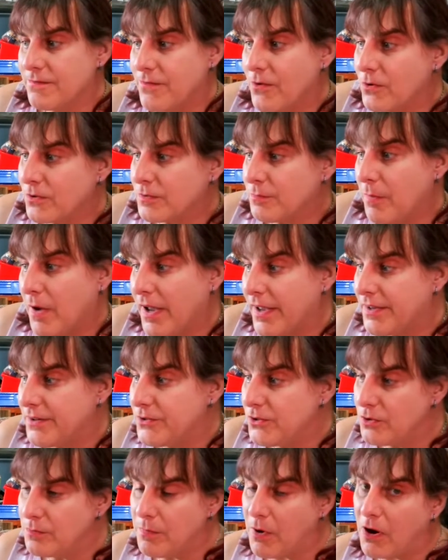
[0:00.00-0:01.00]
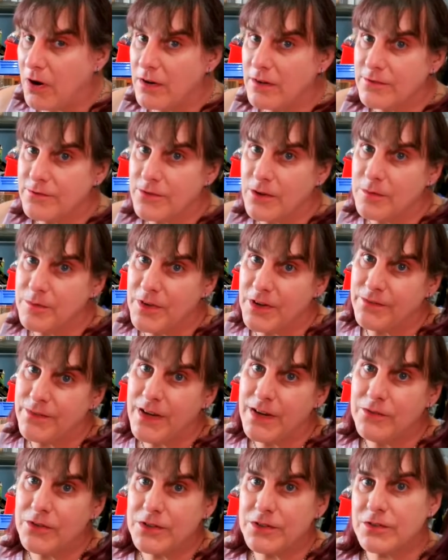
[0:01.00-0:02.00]
folks buy a new part from their
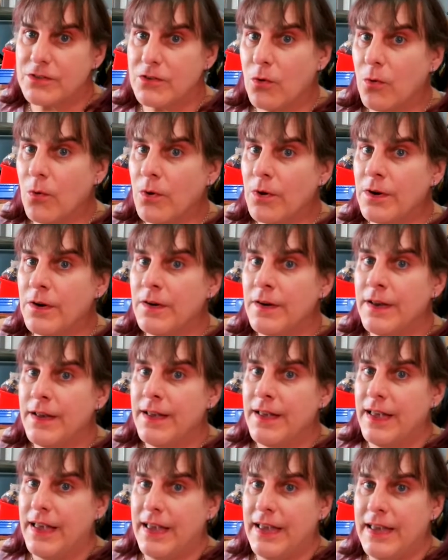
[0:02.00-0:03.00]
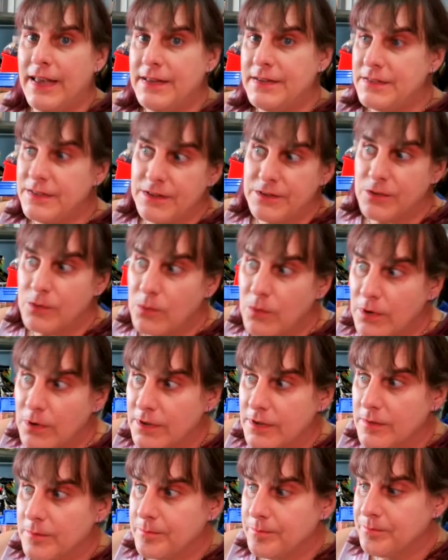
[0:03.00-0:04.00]
favorite store and it doesn't
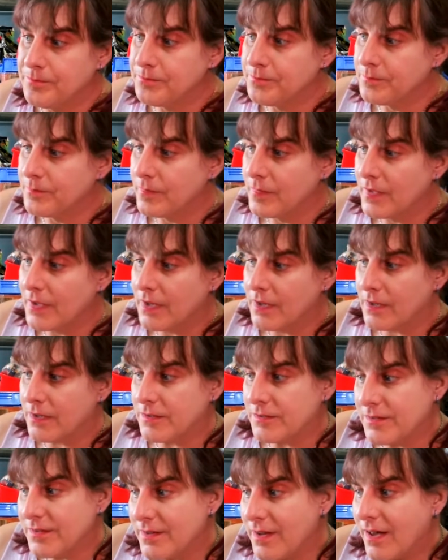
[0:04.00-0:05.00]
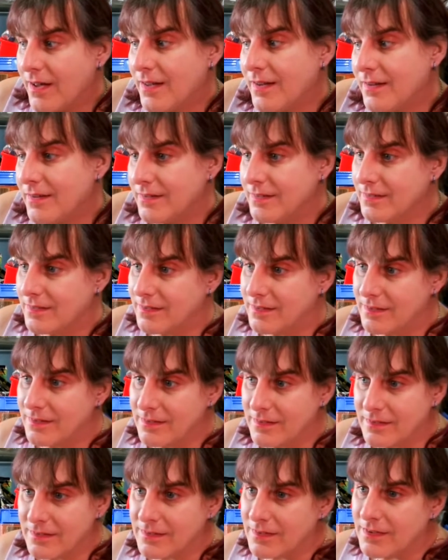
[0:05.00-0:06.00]
work. Because
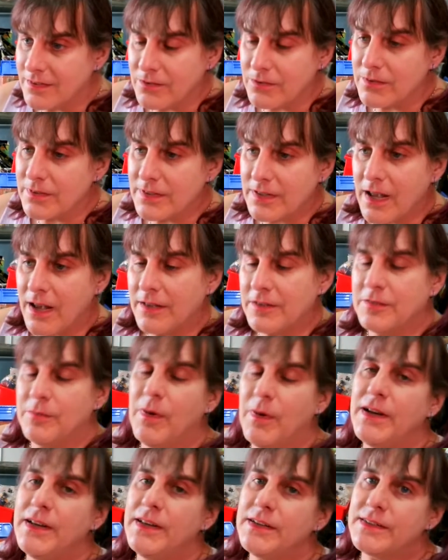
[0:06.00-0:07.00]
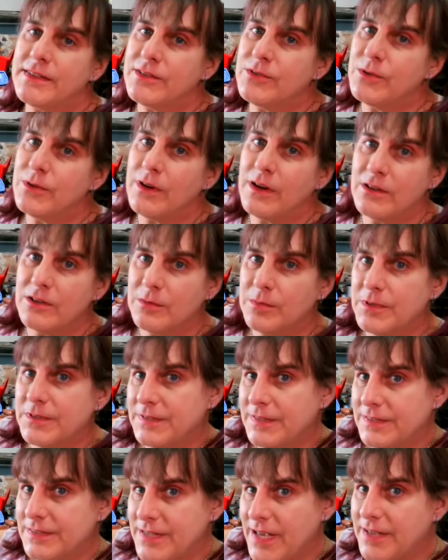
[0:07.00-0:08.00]
it costs money to do
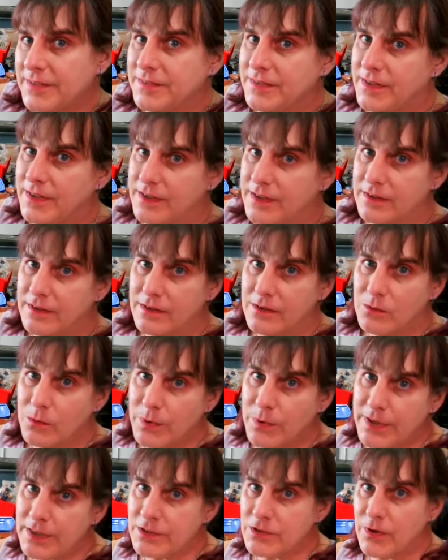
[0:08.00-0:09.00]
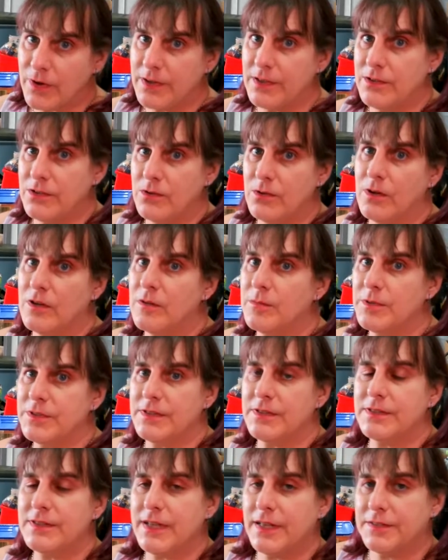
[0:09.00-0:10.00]
100% testing. We try to do
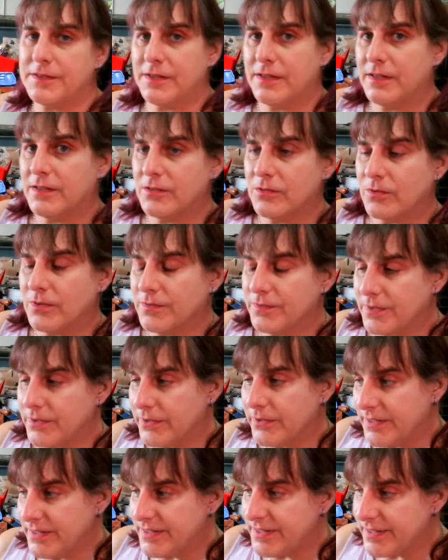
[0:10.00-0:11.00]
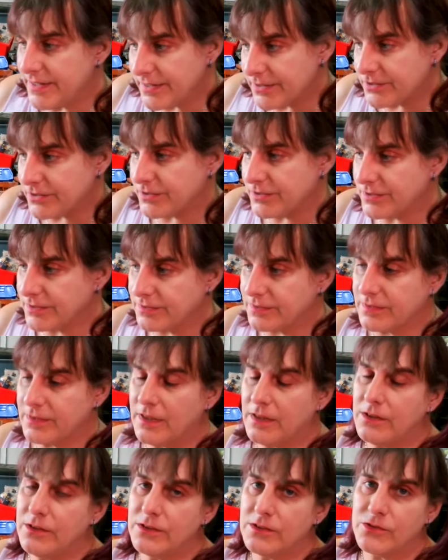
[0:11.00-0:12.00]
100% testing, so we're a very niche
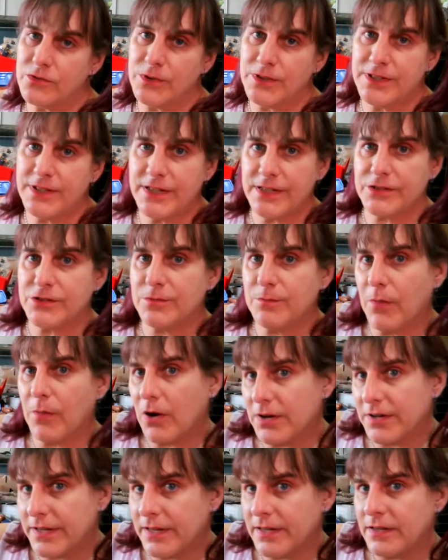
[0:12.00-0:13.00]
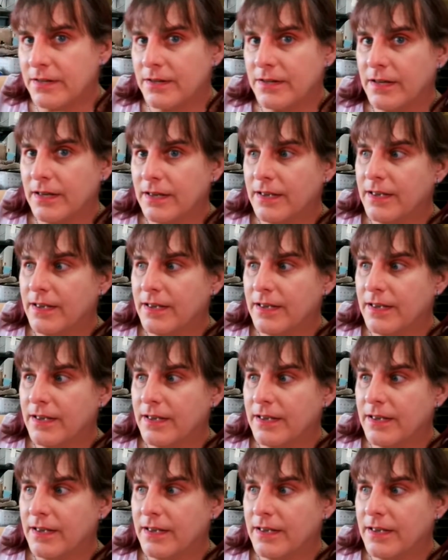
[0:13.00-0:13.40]
seller to a niche market.